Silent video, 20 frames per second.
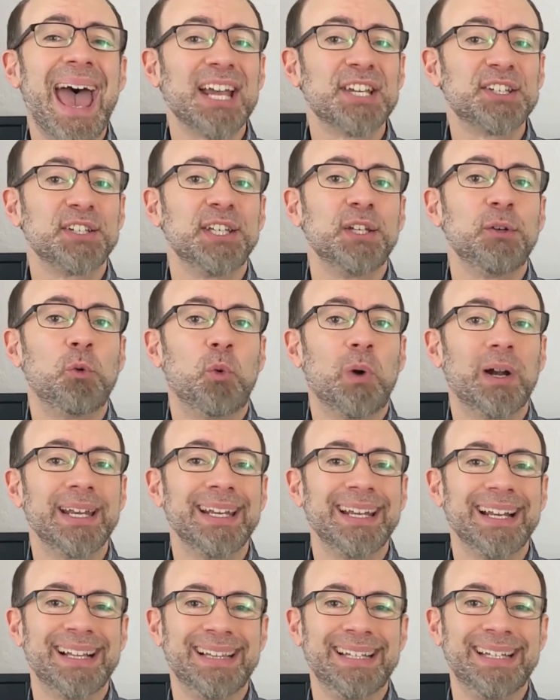actually
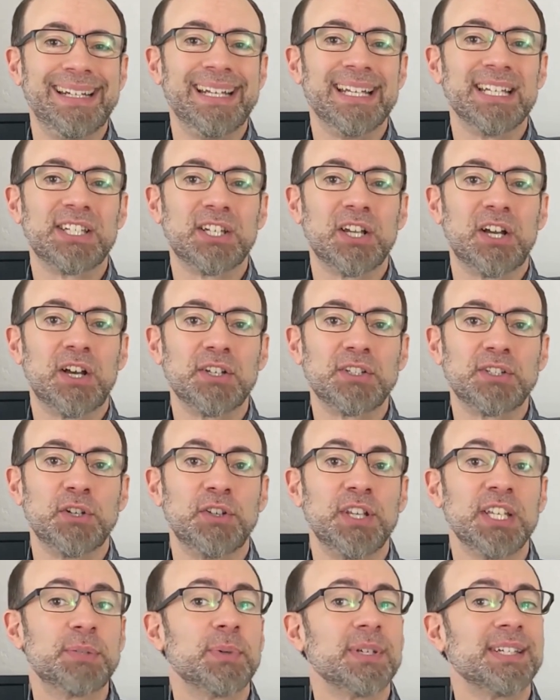wanted a clean install, so
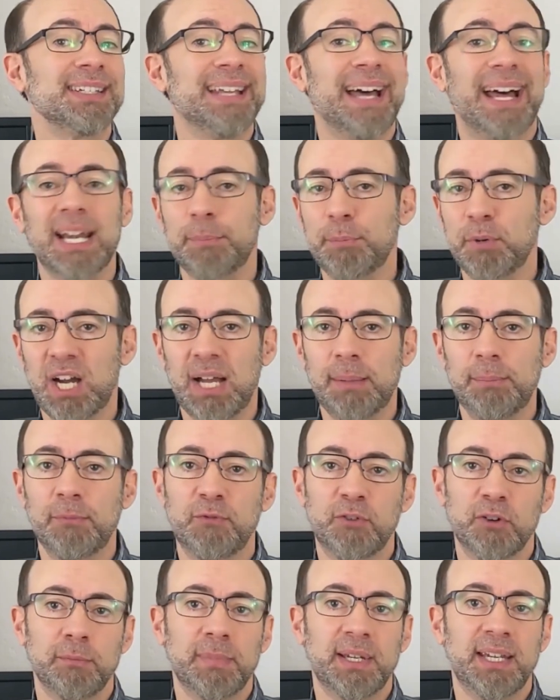this was not a problem
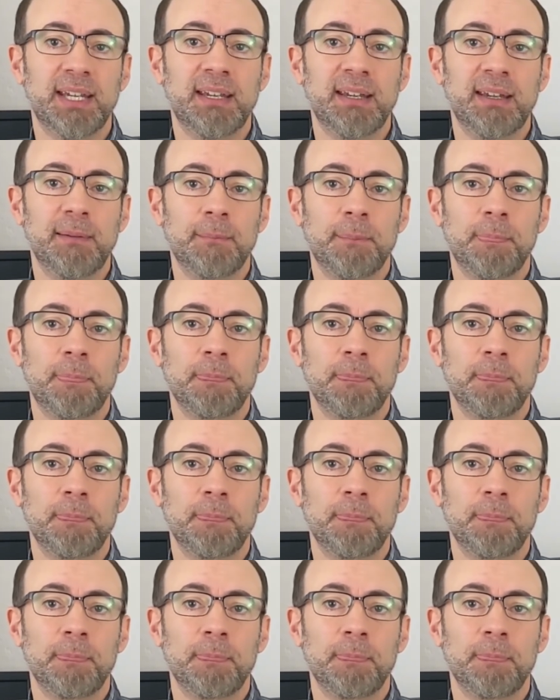for me.